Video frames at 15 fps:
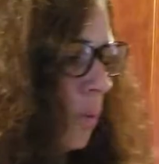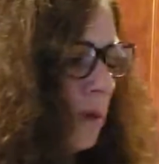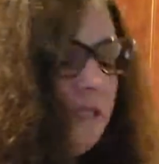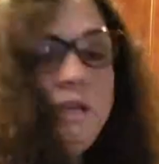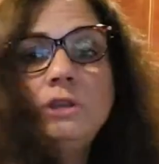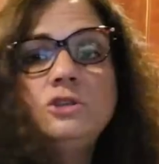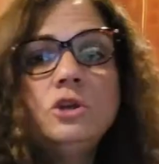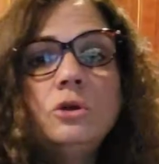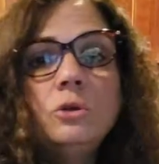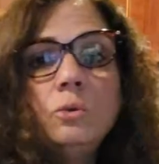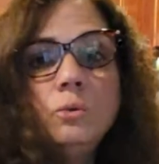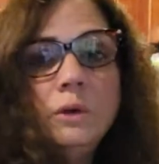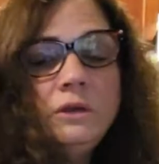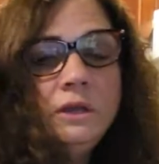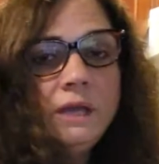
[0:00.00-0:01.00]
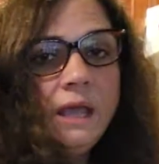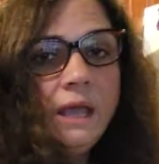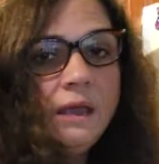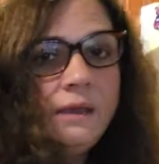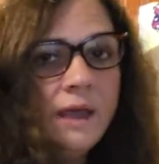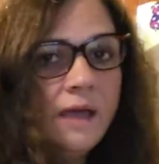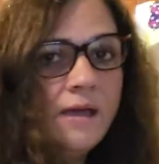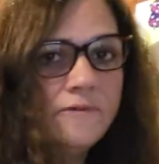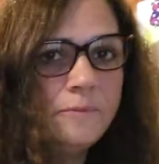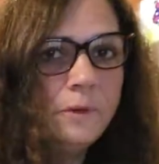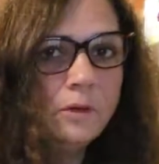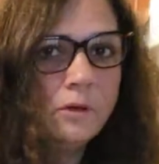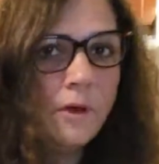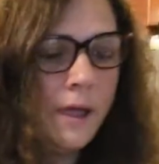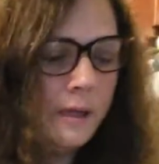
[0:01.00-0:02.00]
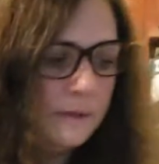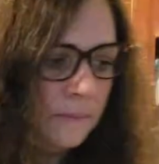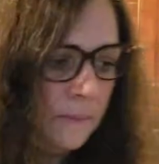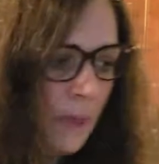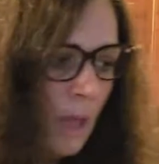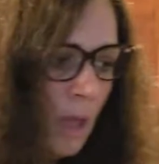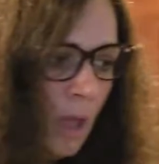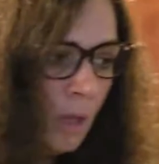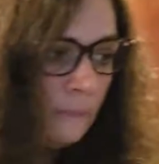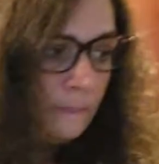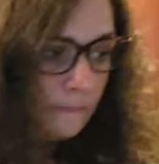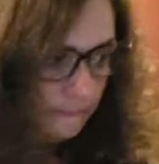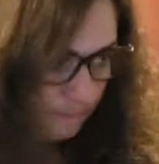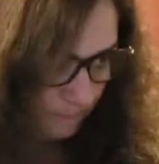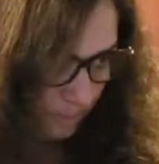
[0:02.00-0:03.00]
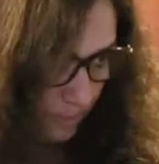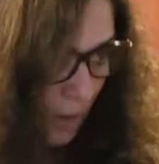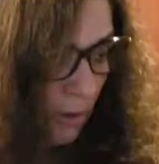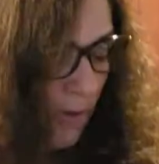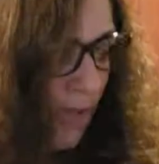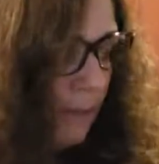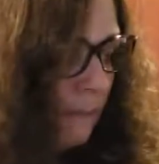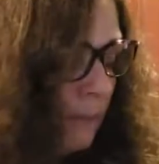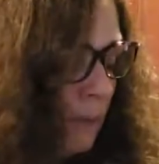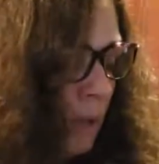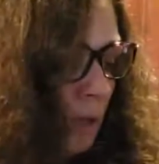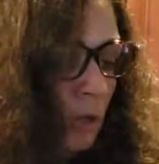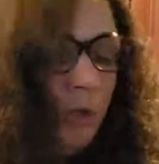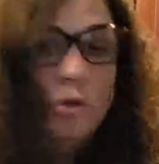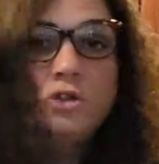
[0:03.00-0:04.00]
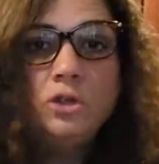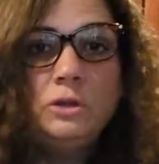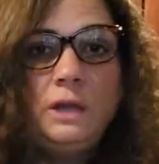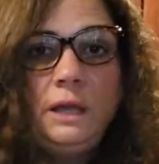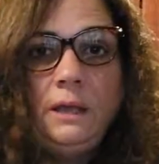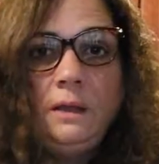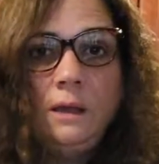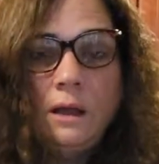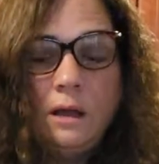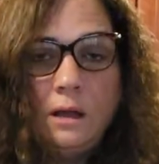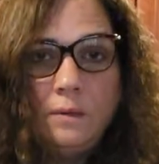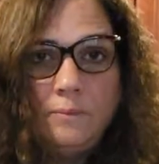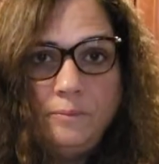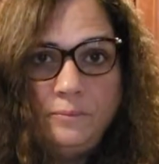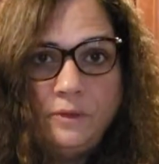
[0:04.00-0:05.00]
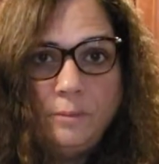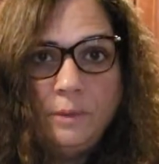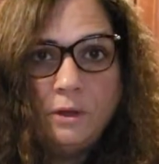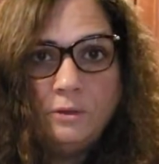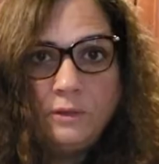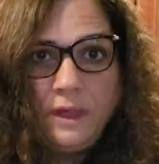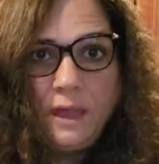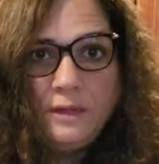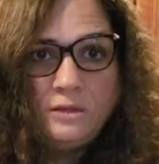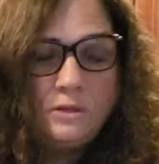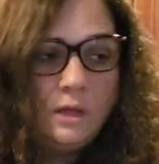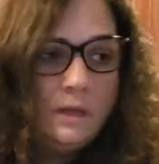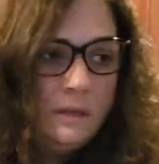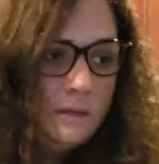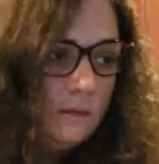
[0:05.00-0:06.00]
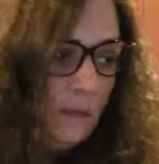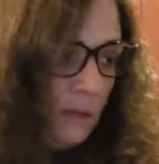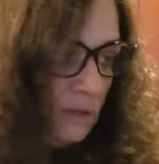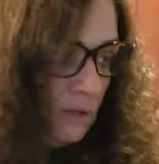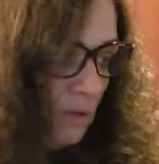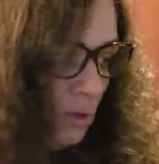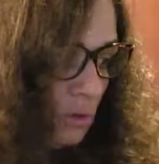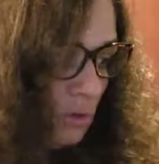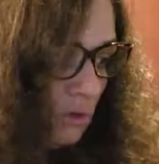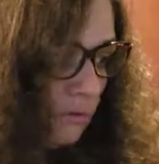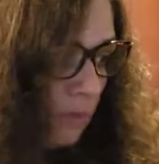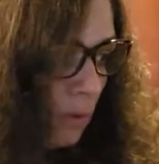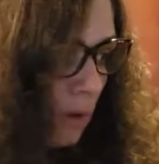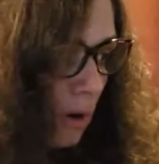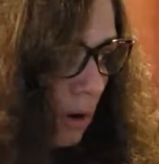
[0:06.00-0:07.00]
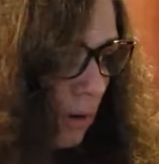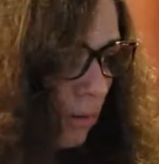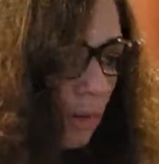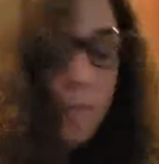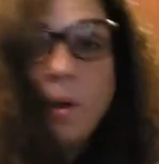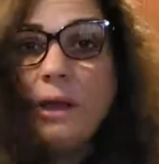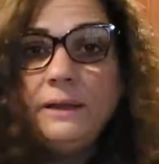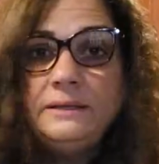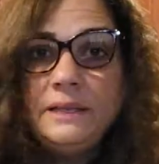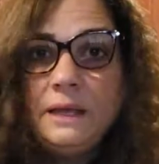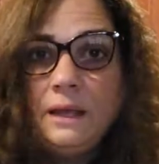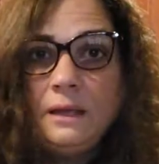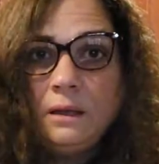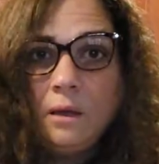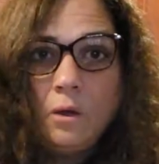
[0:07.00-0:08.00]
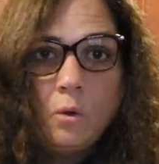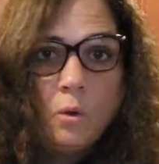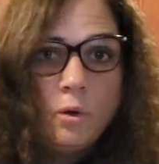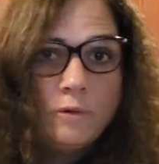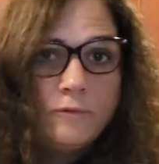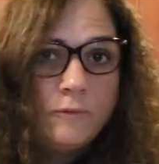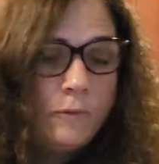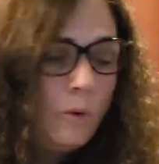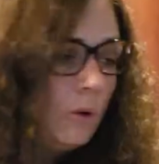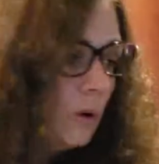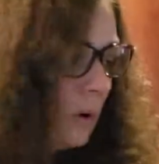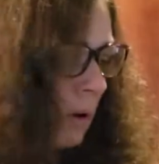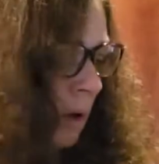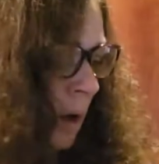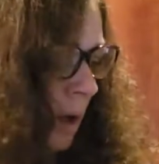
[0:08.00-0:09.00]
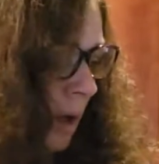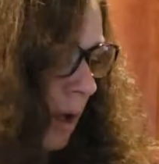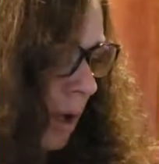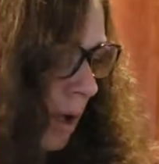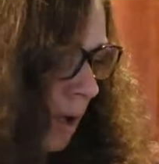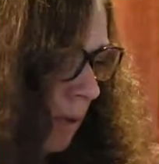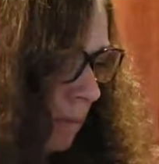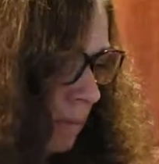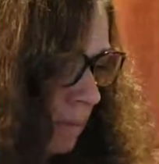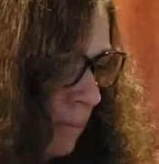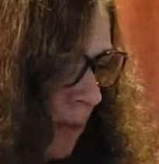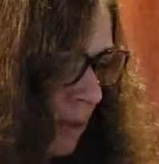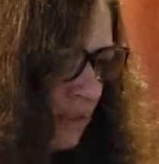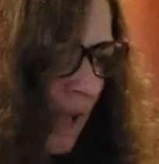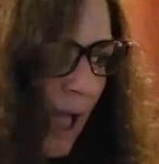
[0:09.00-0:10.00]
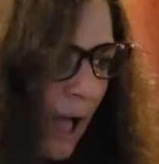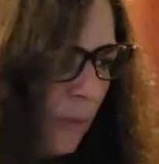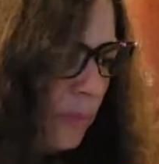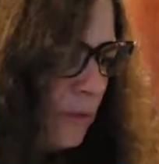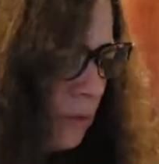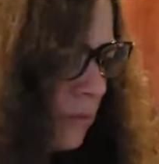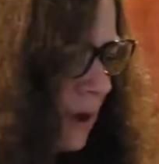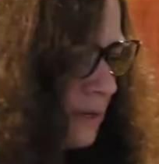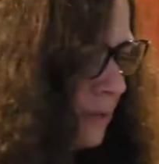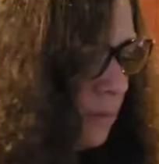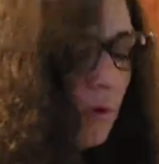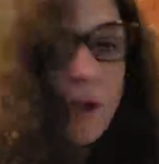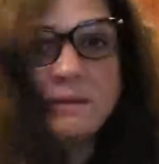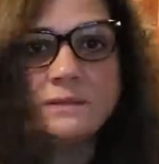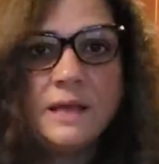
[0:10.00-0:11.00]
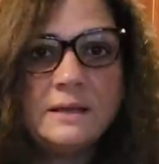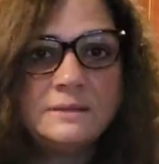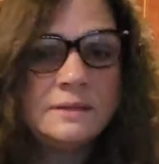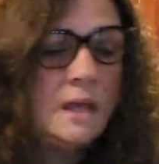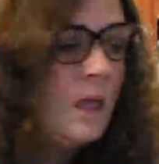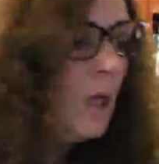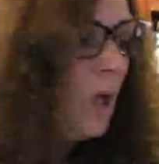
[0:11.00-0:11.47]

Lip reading: what do you do when you can't have milk or egg? Okay, usually the milk or the eggs is used for binding or for to help in the rising process.